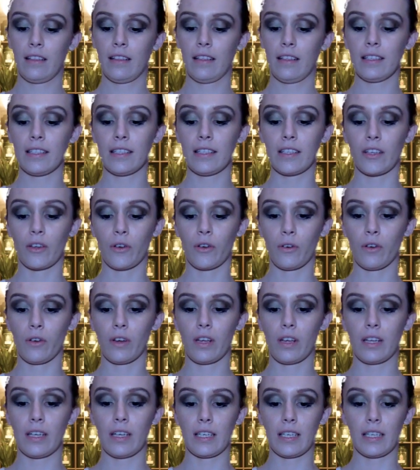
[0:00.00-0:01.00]
This is a
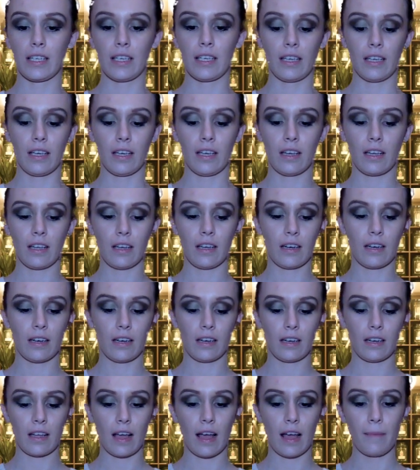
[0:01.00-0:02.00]
green tea, and
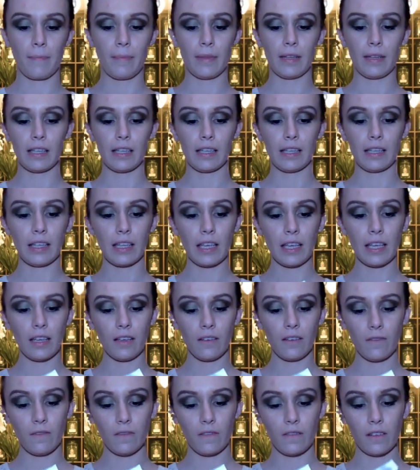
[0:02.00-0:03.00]
I
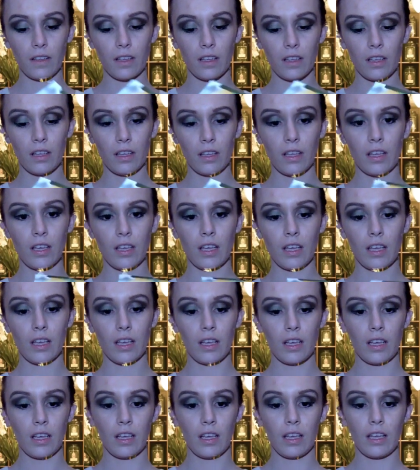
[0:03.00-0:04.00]
believe
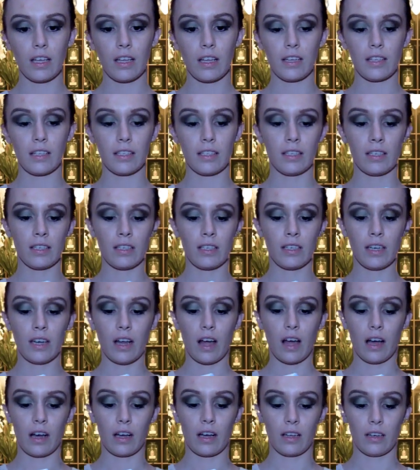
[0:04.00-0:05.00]
it is
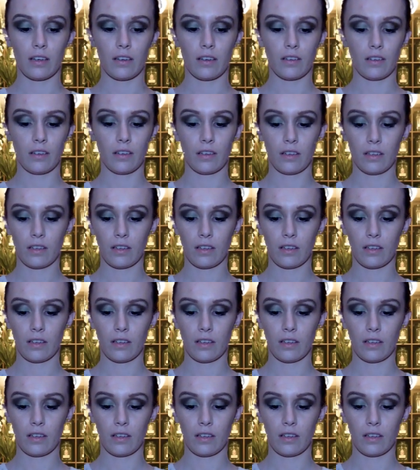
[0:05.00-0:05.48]
not